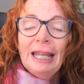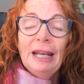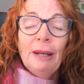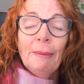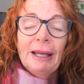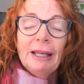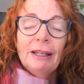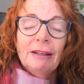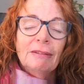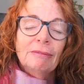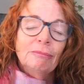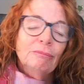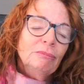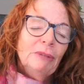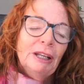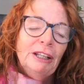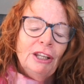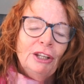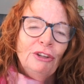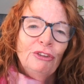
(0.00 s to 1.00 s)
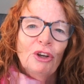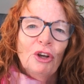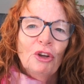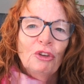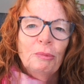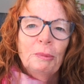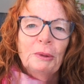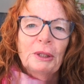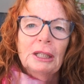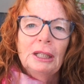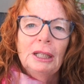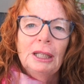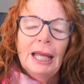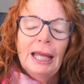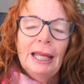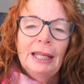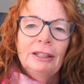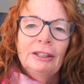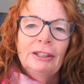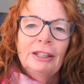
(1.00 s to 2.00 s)
Anyway, went into hospital,
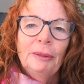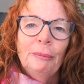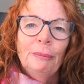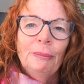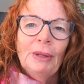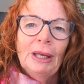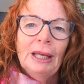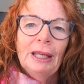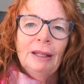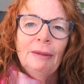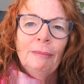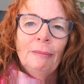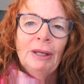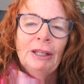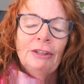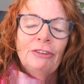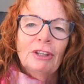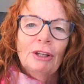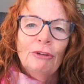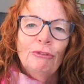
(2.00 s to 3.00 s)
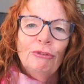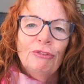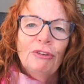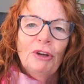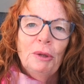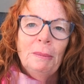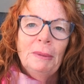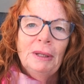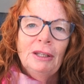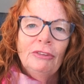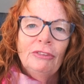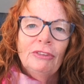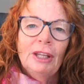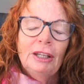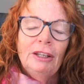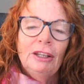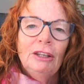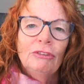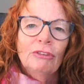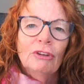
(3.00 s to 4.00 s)
and my son phoned me and
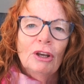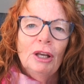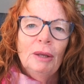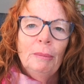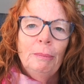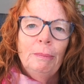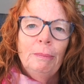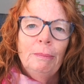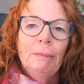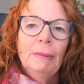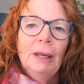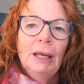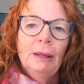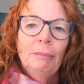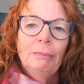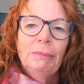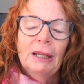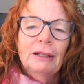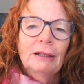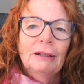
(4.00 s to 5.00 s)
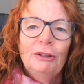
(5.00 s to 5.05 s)
said he's got a blood